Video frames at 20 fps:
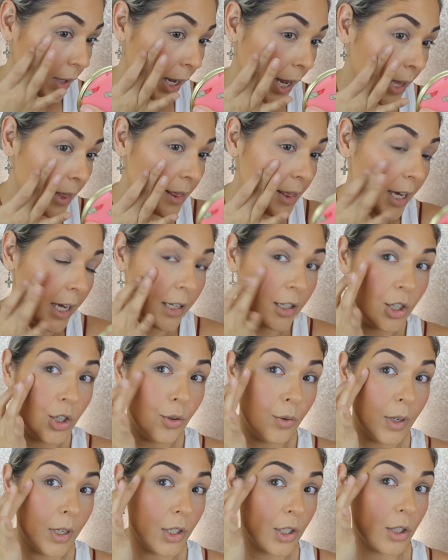and then
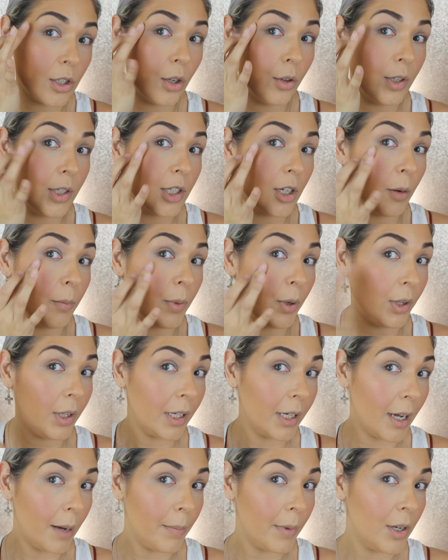you can slowly start
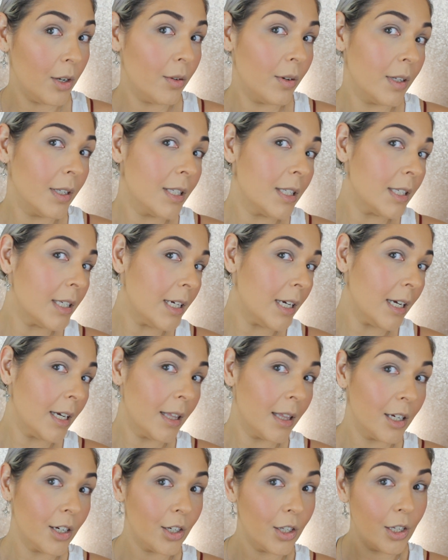building up and you can
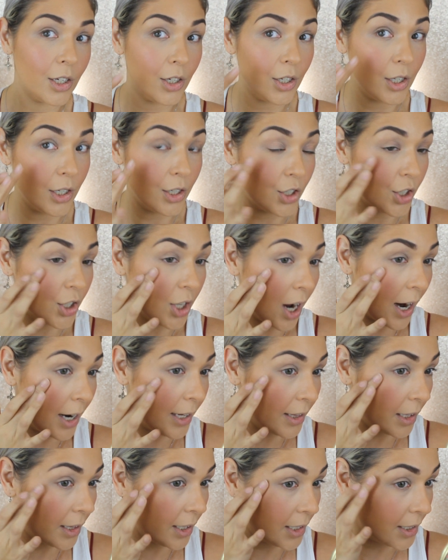see the, the, the
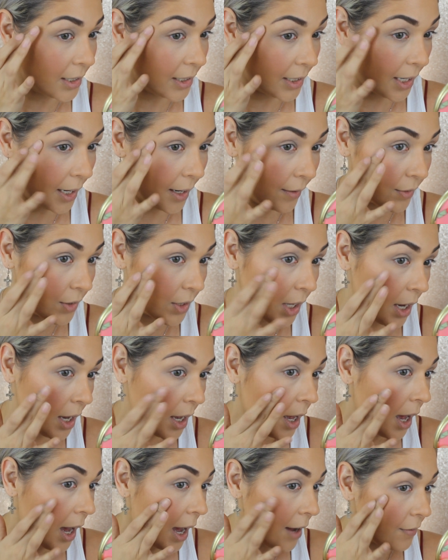shine that this gives.
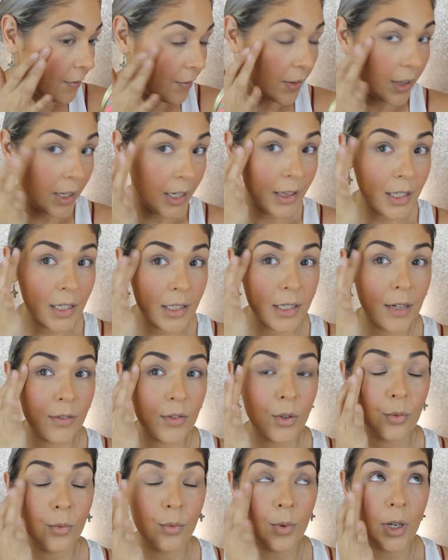I feel like this
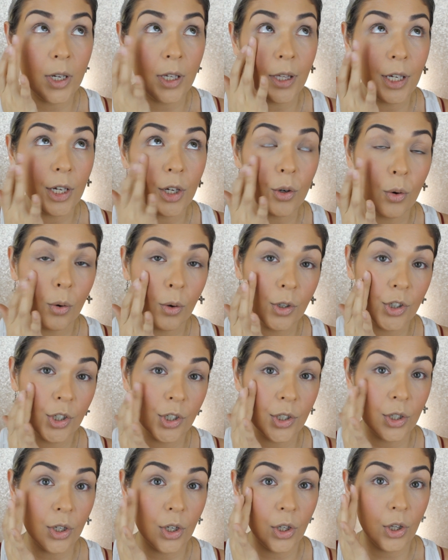gives a really
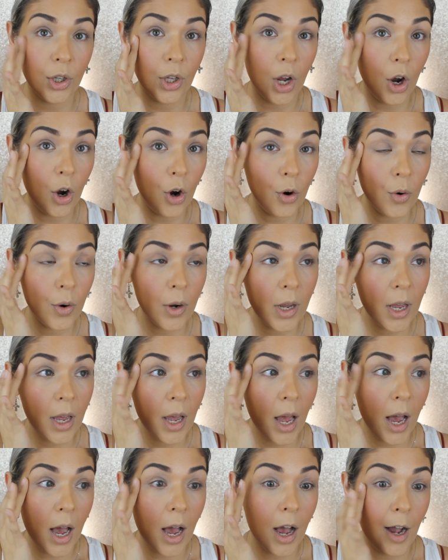gorgeous glow.
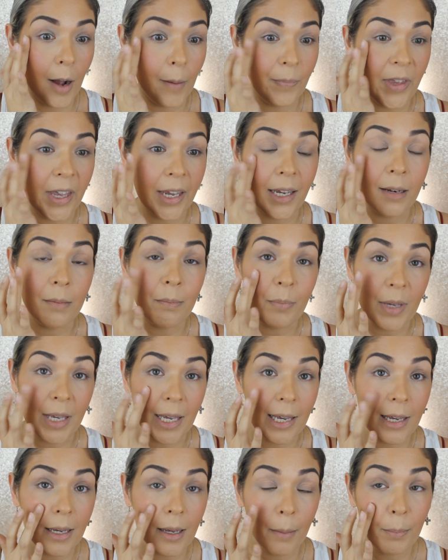Um, it can
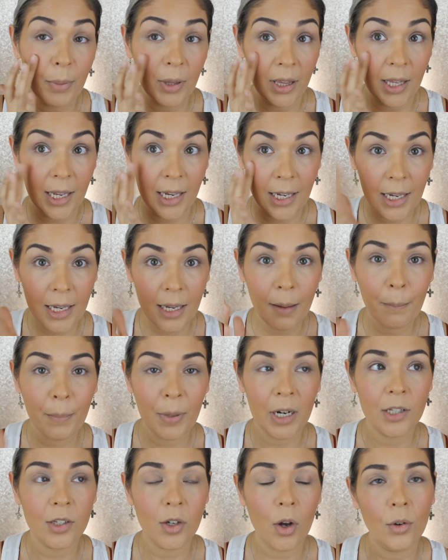be blingy,
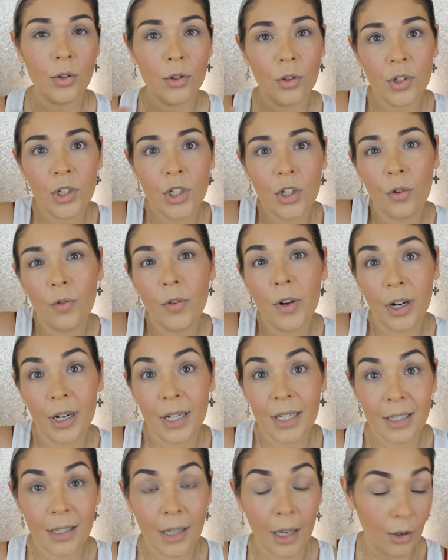but it's also still
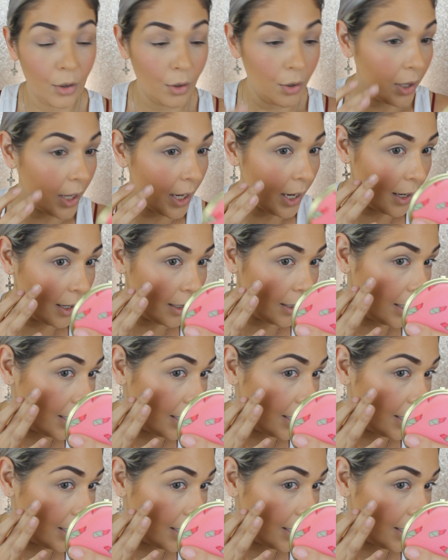very subtle and